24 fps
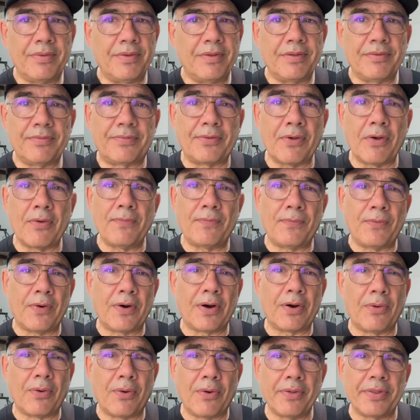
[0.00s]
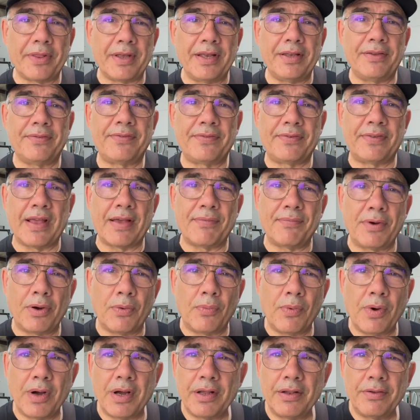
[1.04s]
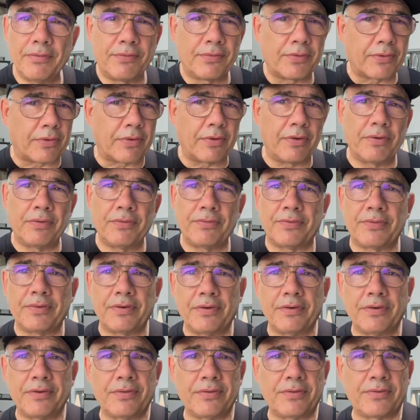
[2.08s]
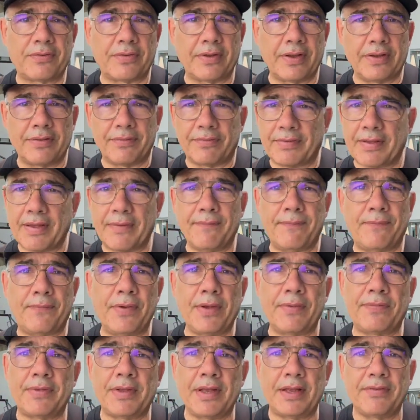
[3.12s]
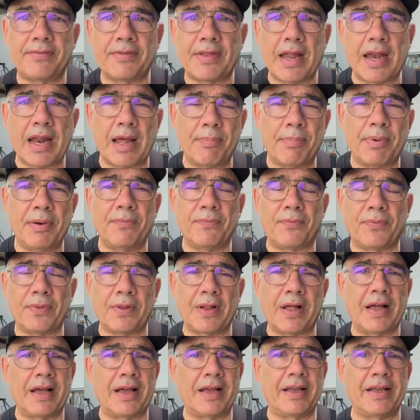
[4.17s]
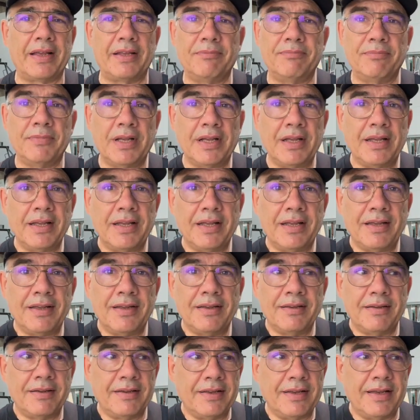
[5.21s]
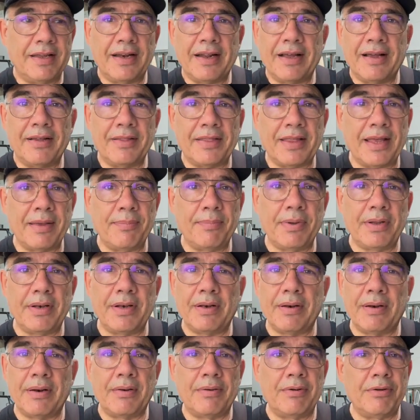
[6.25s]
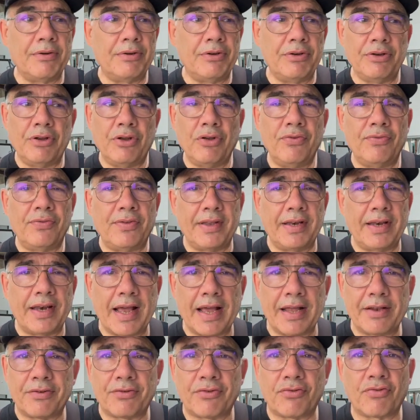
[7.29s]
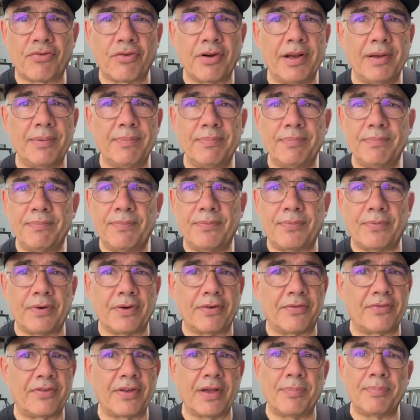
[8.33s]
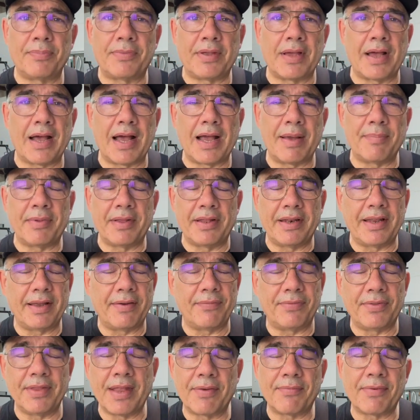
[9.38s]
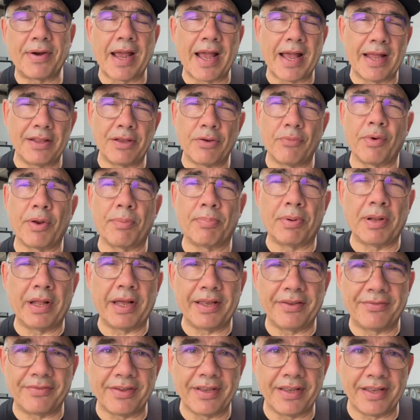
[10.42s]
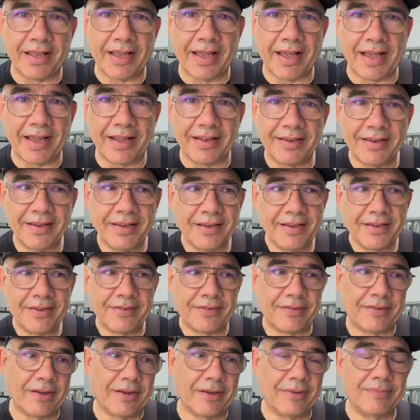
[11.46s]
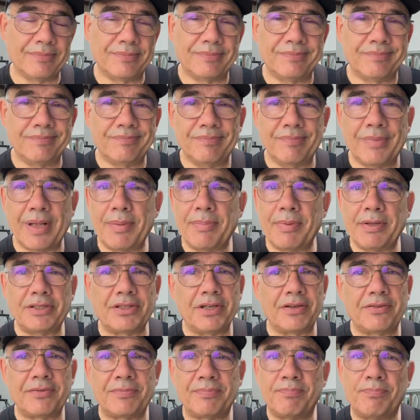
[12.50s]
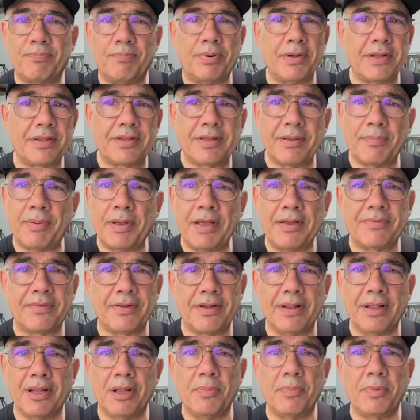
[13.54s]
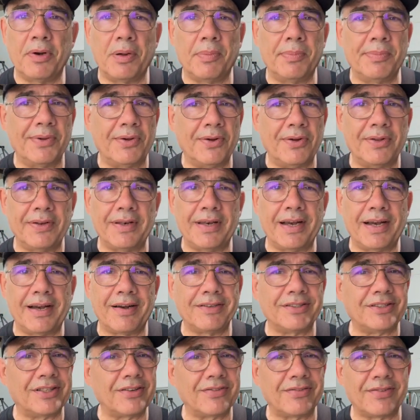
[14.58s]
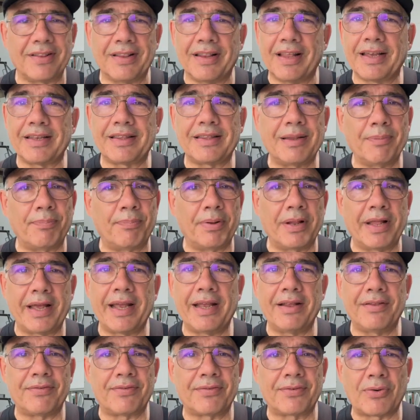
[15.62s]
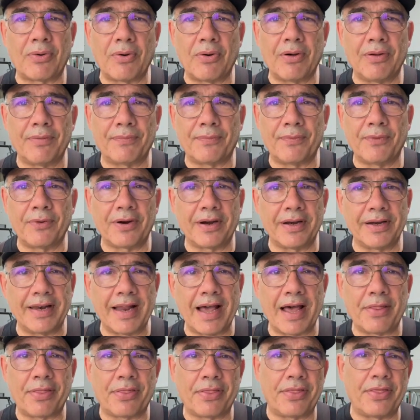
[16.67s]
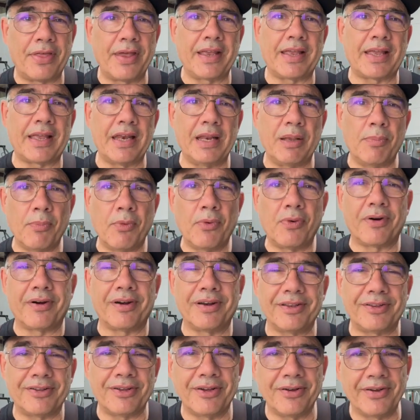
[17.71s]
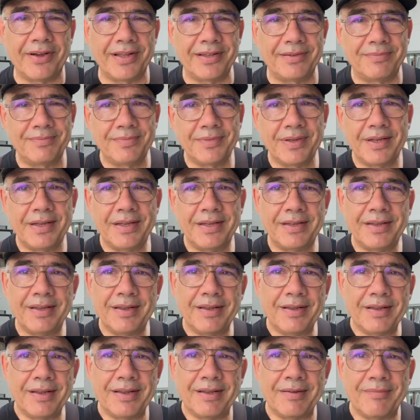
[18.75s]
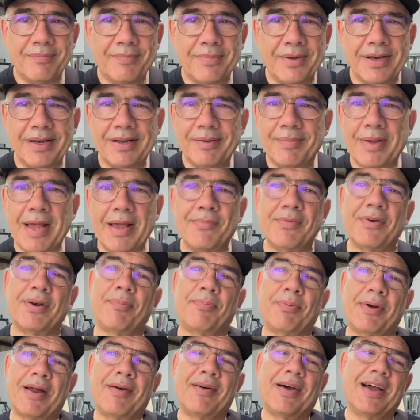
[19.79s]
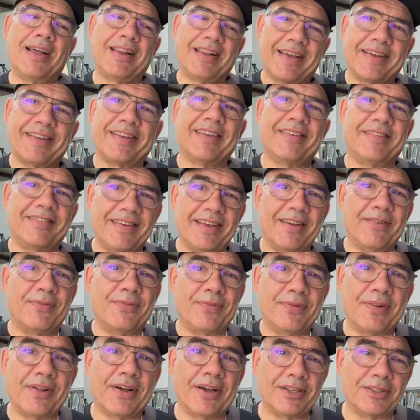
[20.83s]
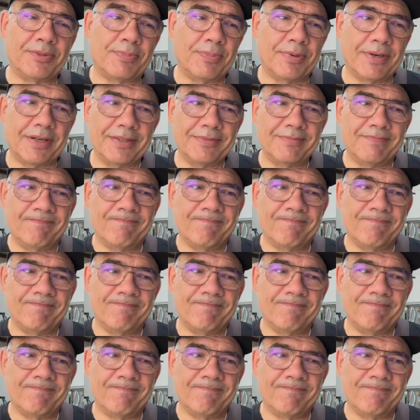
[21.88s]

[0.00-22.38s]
so far all these 701s, cruisers, and 750s that I've been flying, they've been using that trim for some time and they've never had to replace it yet. So maybe just put the piece of aluminum on there just like the plans called for and not think any more into it. But I'm having a problem. I'd like to see it flush, but